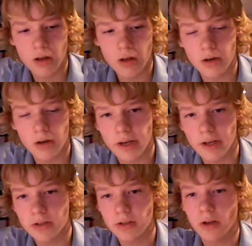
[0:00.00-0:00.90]
Okay,
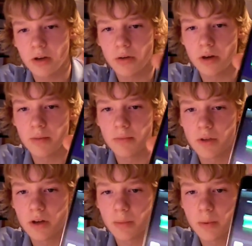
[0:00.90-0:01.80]
so the
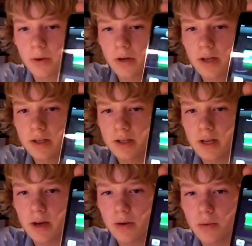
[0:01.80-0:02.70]
iPod has
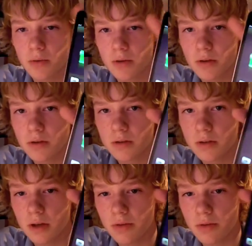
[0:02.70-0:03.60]
now
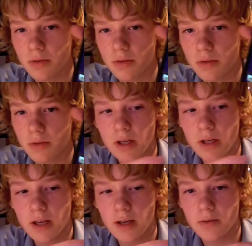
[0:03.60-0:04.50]
done rebooting,
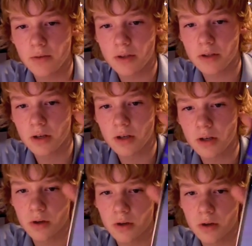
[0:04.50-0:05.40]
and if I slide to
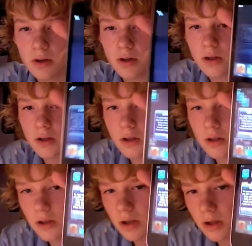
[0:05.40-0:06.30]
unlock,
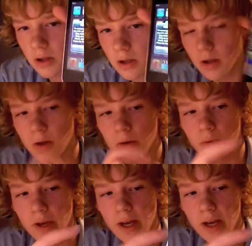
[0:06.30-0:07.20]

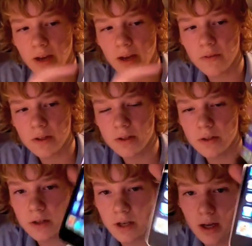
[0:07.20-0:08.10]
we have
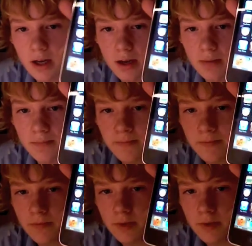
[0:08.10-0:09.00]
Cydia,
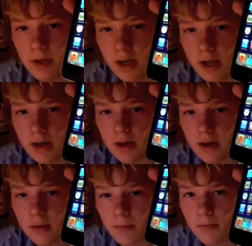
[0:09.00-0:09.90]
and
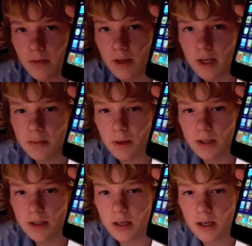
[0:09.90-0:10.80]
that is
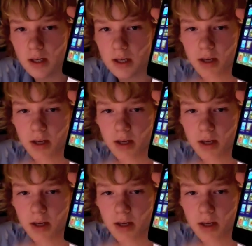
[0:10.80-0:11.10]
basically